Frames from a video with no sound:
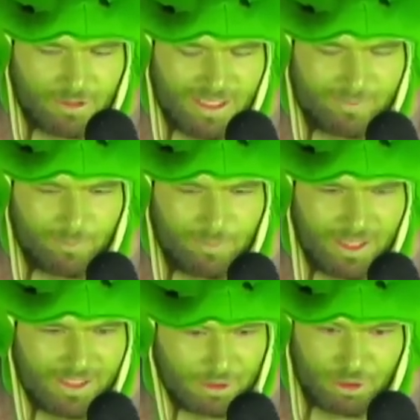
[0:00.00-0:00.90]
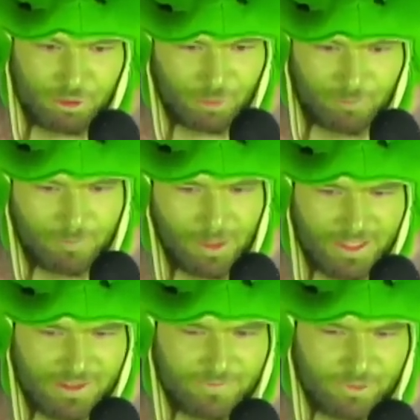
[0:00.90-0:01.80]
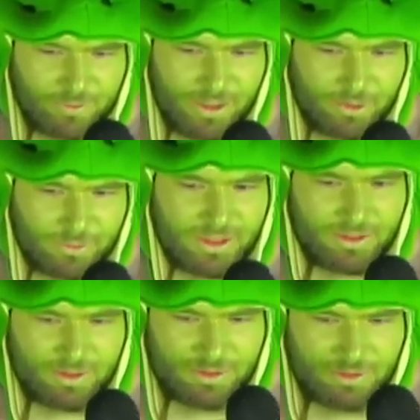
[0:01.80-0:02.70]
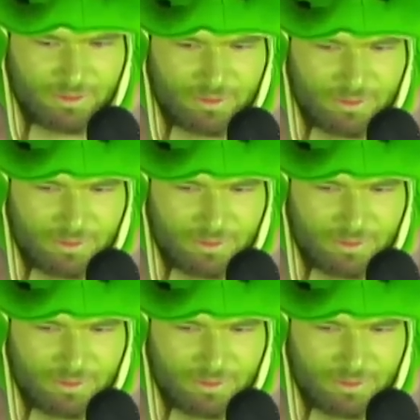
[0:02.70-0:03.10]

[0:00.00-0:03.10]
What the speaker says: and I assume pays for the rent and utilities.